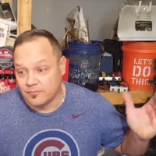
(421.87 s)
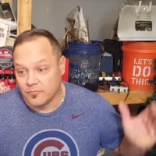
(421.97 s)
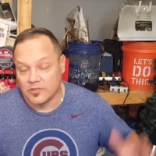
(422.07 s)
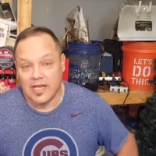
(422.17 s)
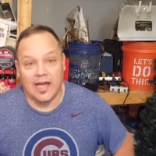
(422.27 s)

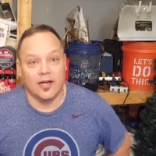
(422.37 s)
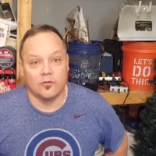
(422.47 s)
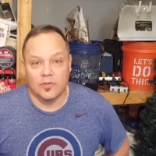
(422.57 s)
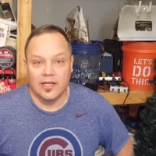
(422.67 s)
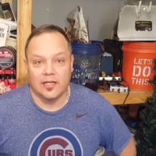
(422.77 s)

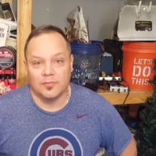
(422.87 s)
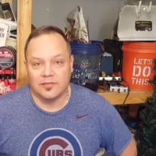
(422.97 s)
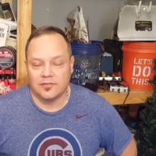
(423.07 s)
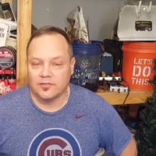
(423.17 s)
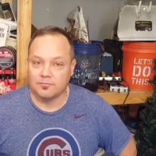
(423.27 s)
retired, went out of
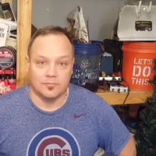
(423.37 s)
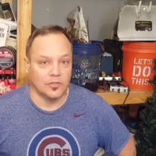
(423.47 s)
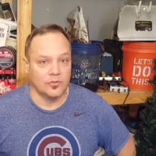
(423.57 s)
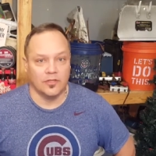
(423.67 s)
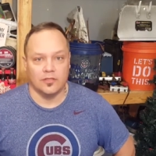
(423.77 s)
business,
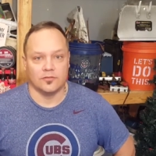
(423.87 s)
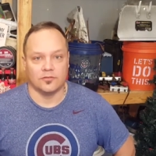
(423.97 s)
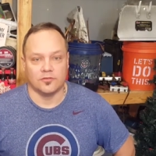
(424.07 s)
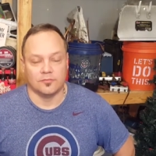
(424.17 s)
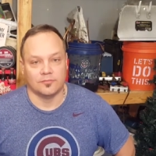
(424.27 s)
who
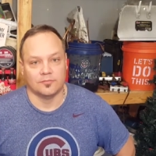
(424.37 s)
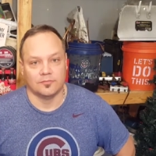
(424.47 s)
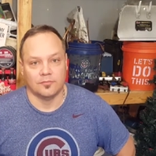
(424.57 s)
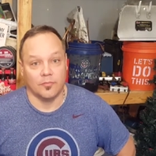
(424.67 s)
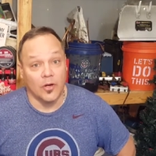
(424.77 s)
knows?
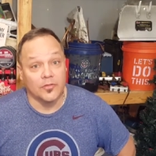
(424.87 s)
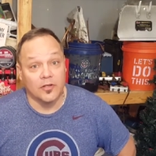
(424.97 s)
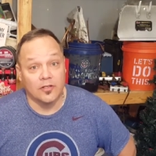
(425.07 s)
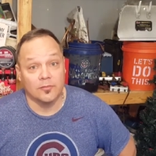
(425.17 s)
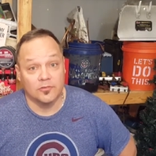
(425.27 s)
Bought
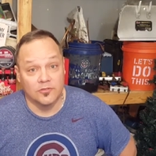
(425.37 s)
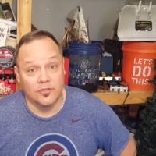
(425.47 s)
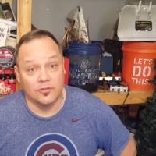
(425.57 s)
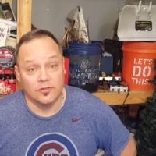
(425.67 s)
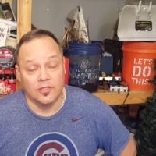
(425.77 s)
their numbers
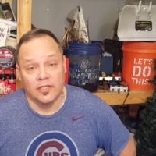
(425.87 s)
too.